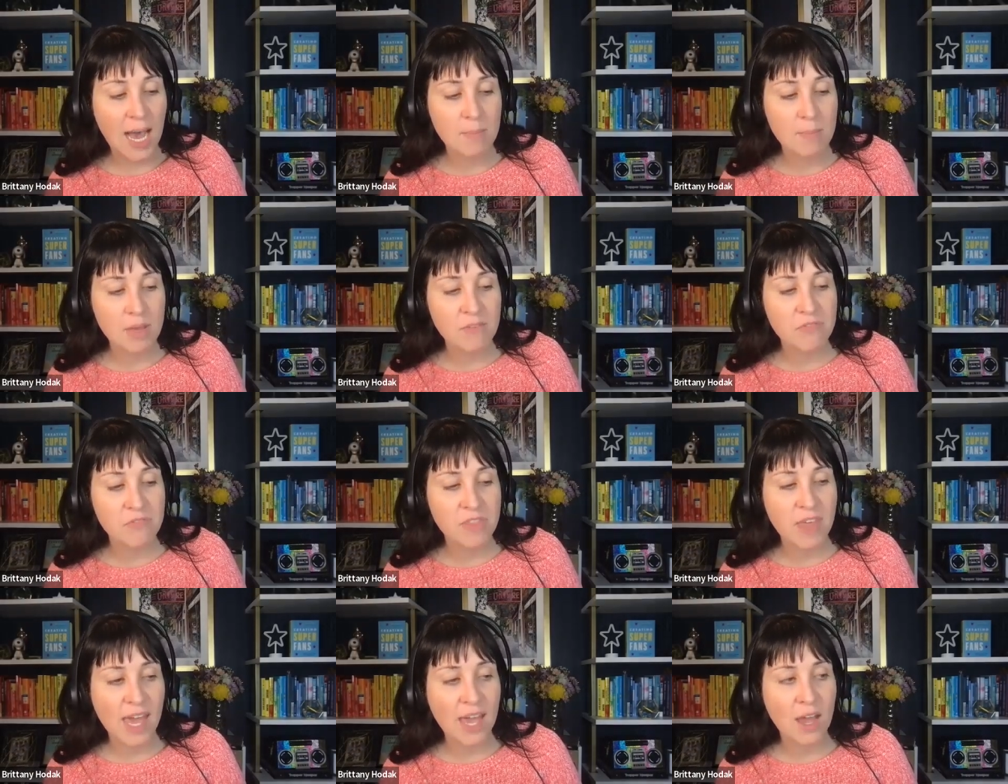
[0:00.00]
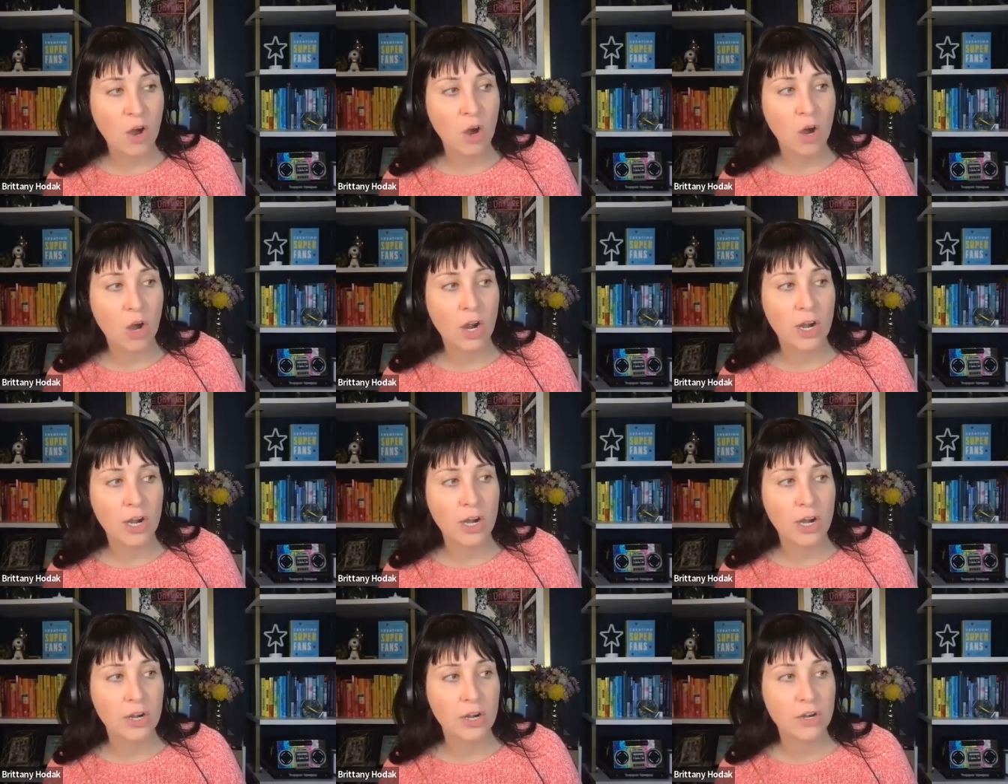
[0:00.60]
if they
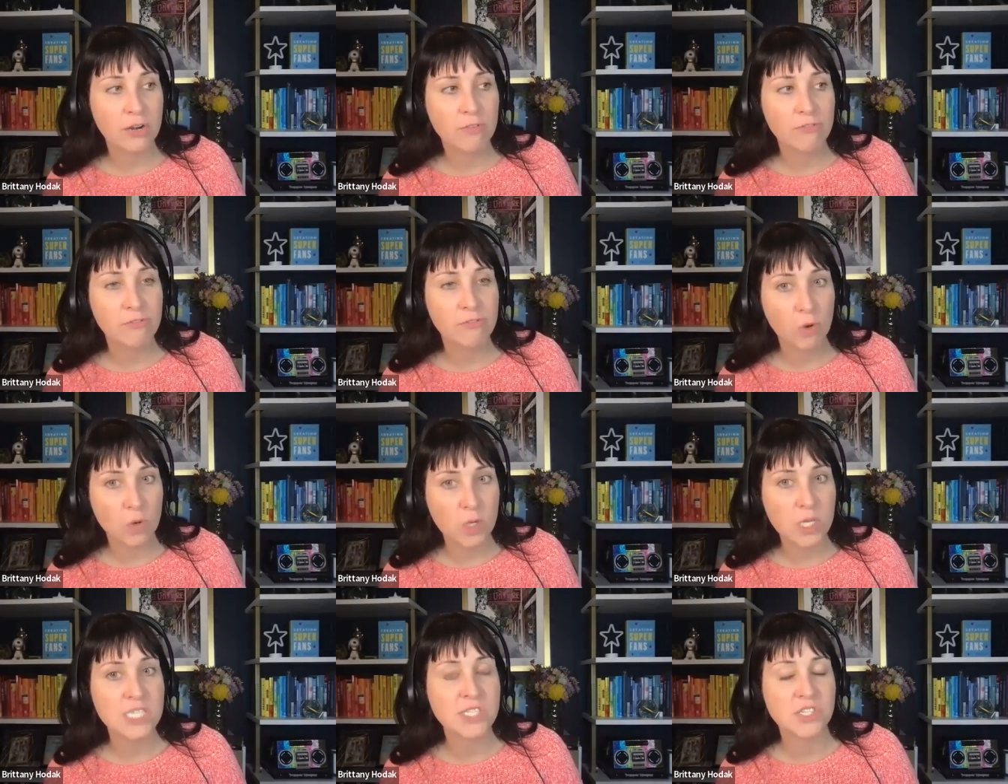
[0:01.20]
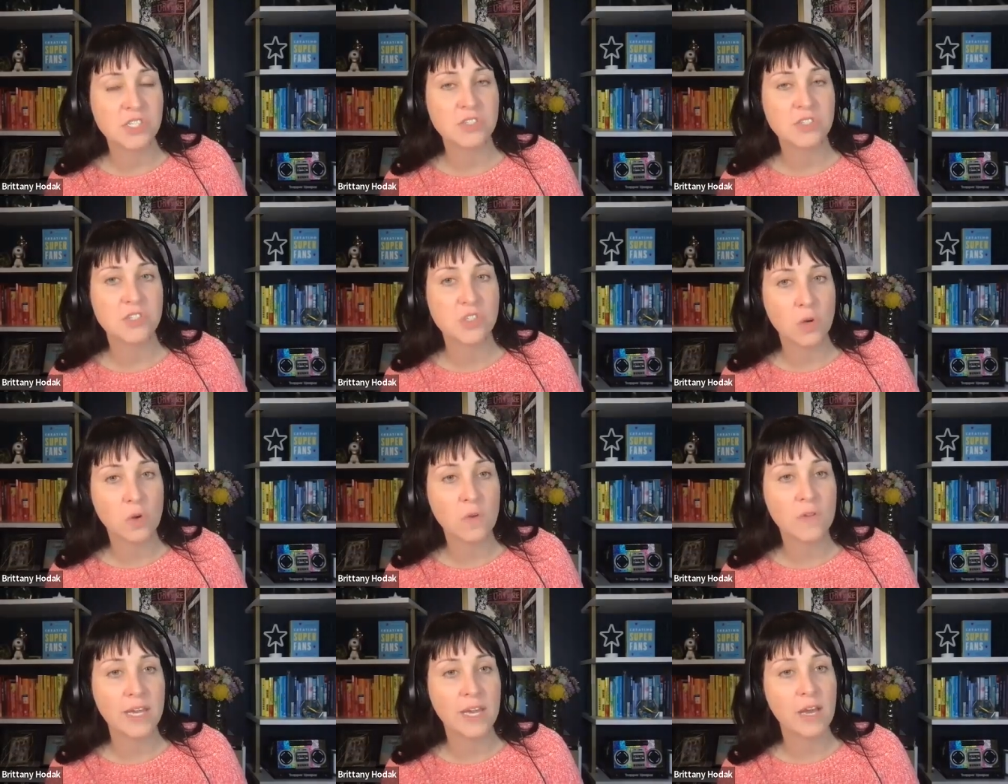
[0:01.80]
are focused
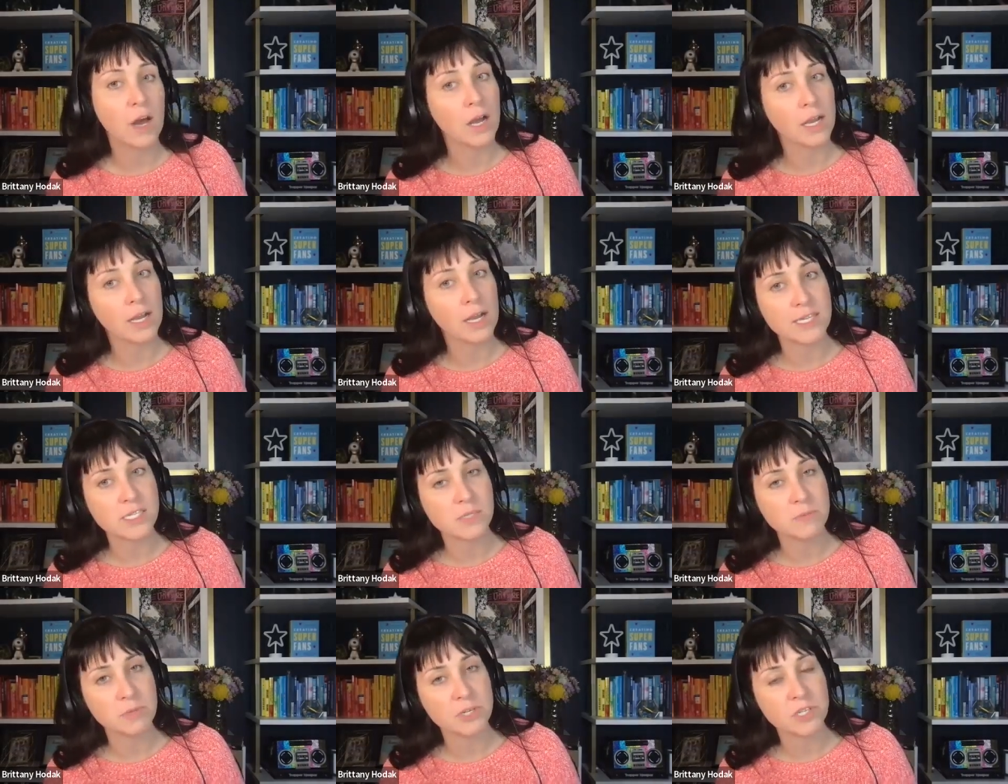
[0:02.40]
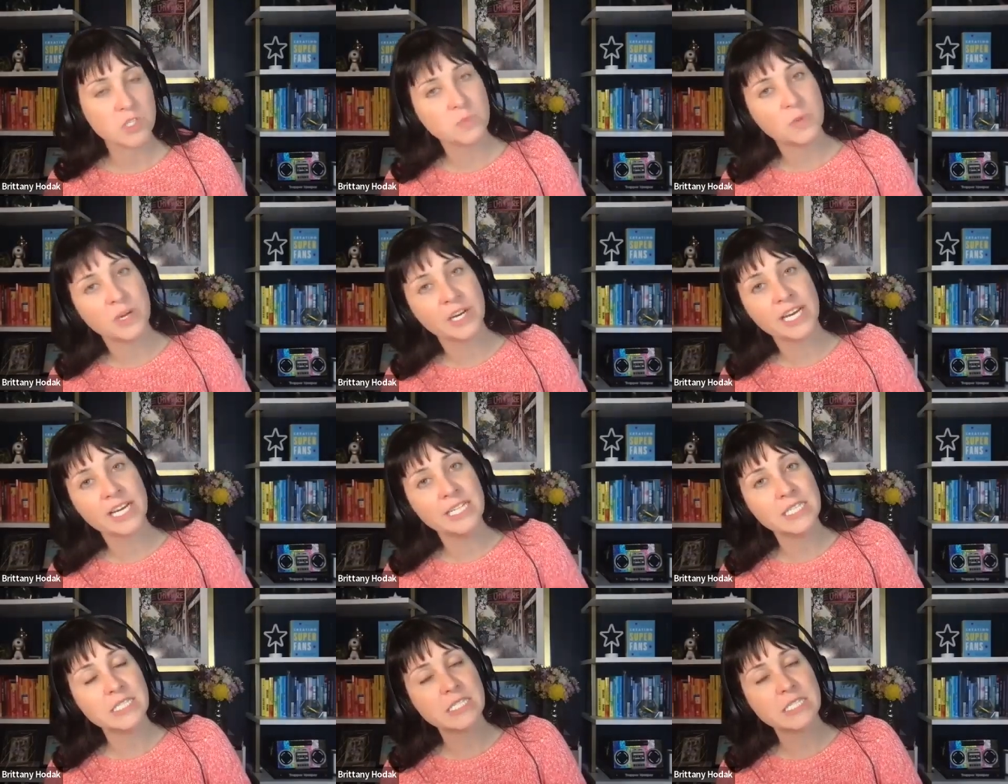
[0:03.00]
solely on customer
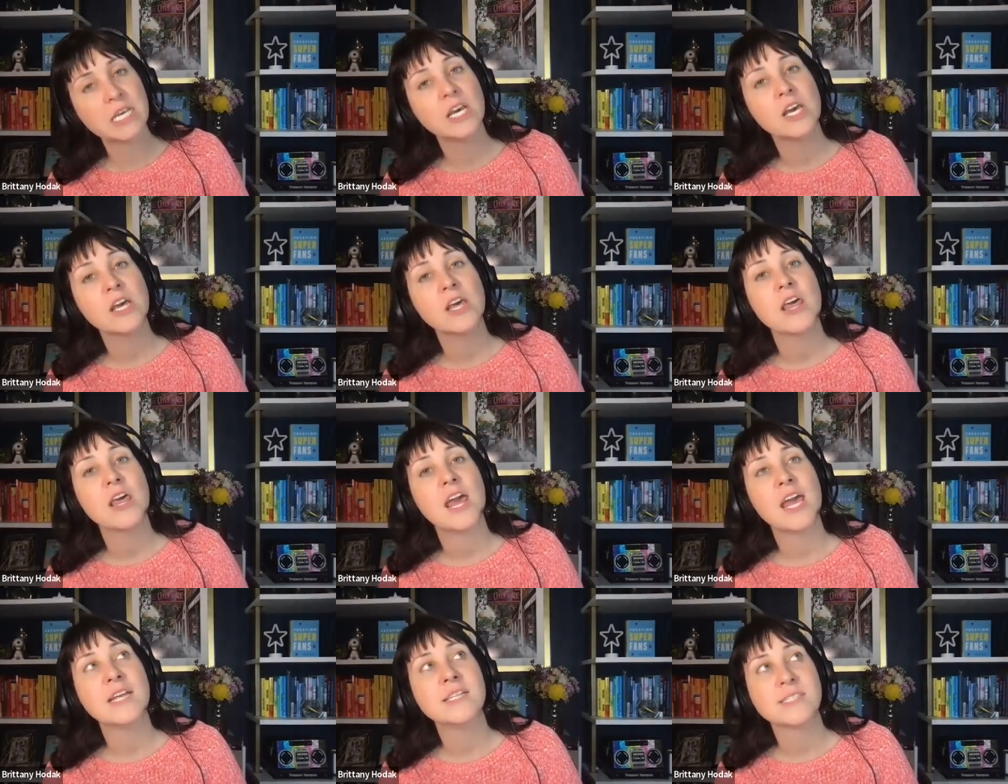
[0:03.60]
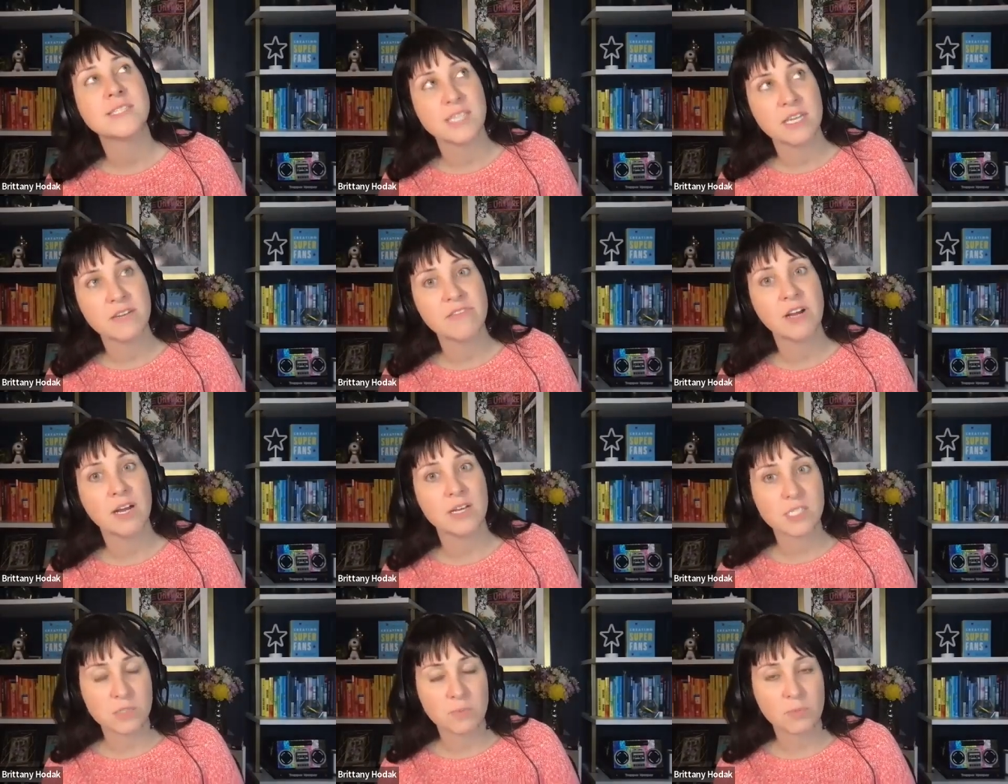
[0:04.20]
experience instead of
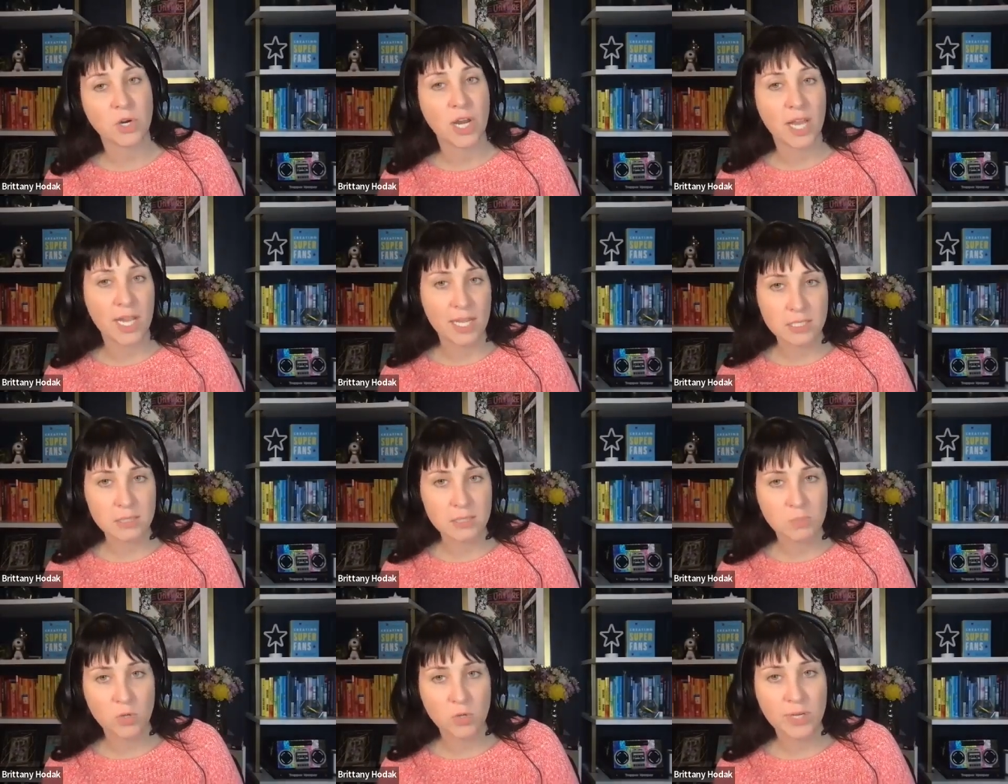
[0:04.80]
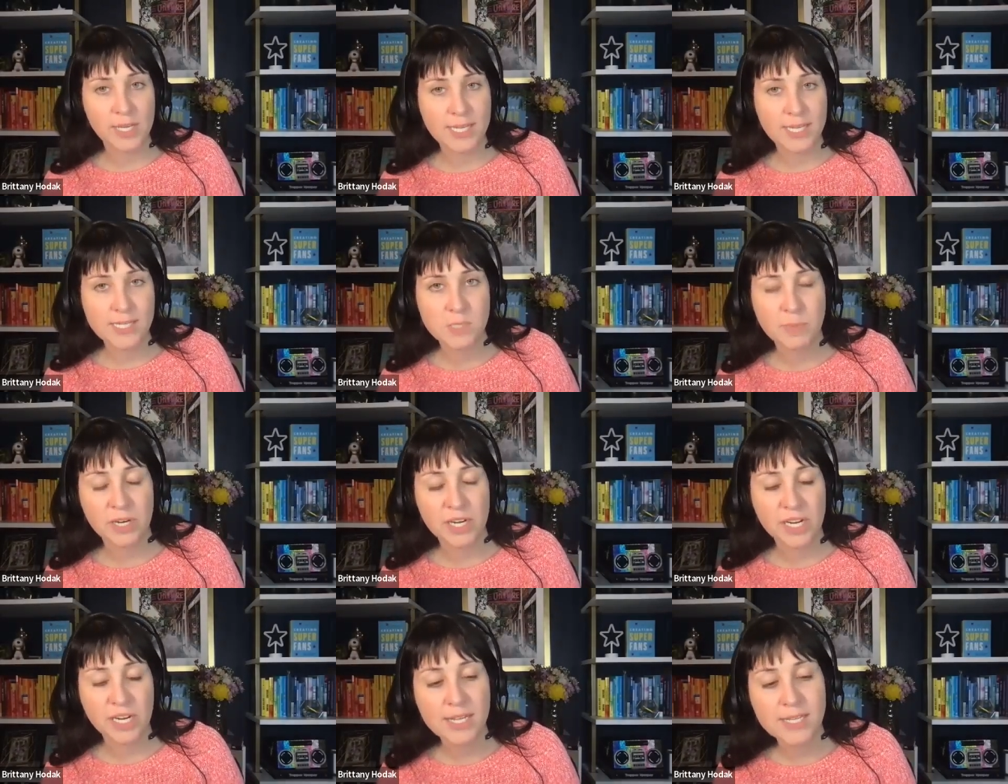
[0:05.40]
customer and employee
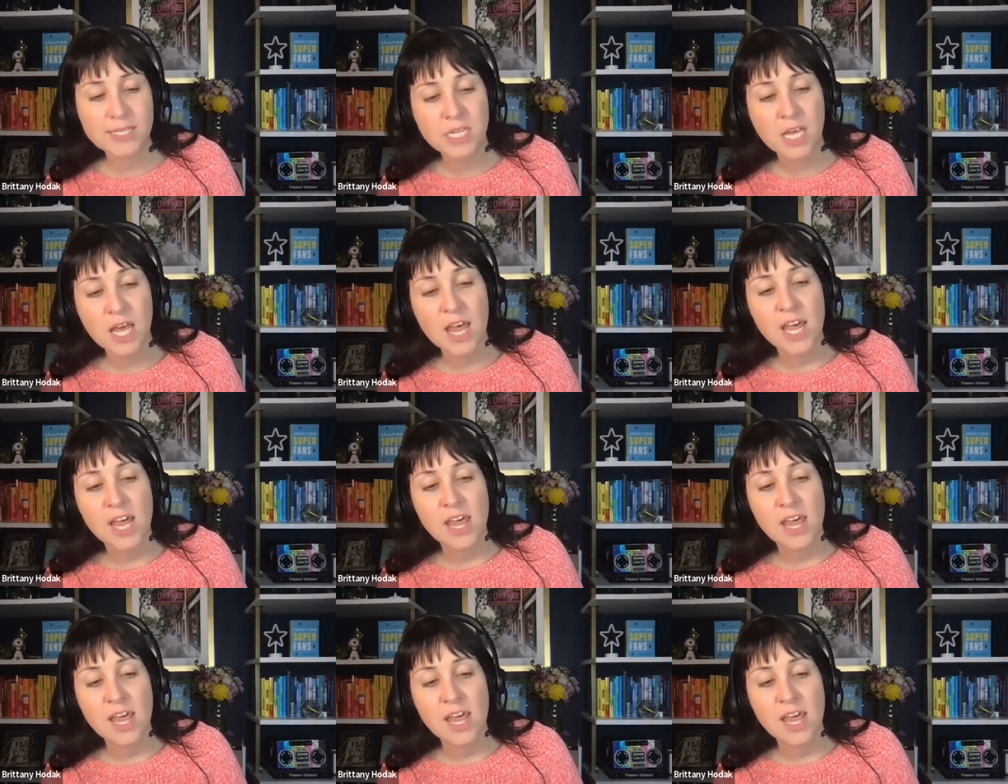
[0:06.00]
experience,